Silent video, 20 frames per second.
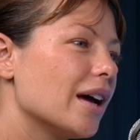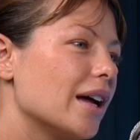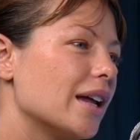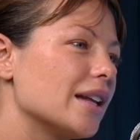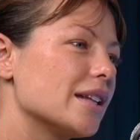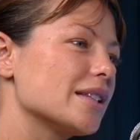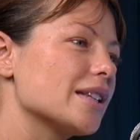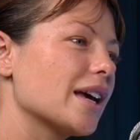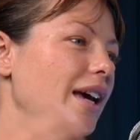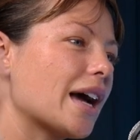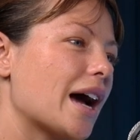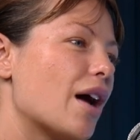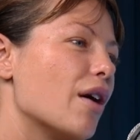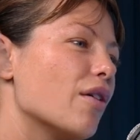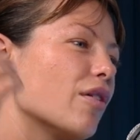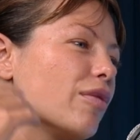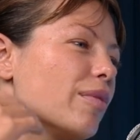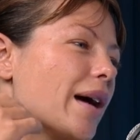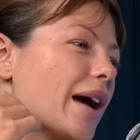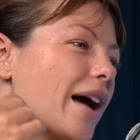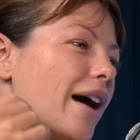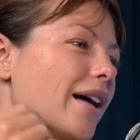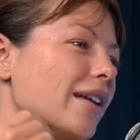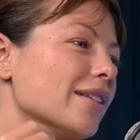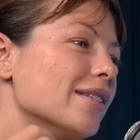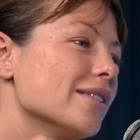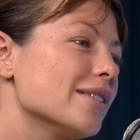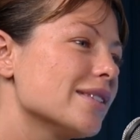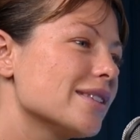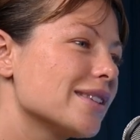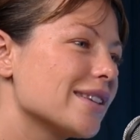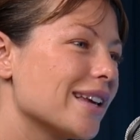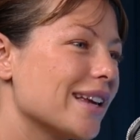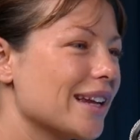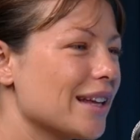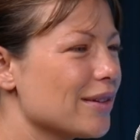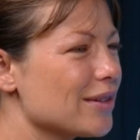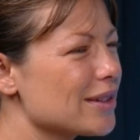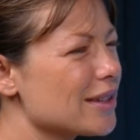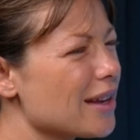And it's like out of my hands.
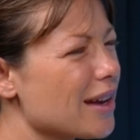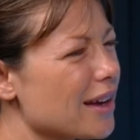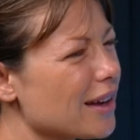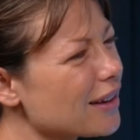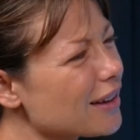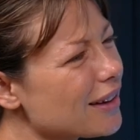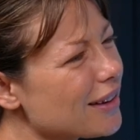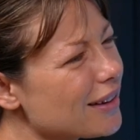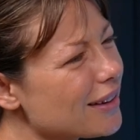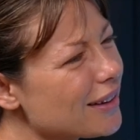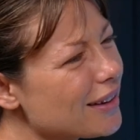And he was like,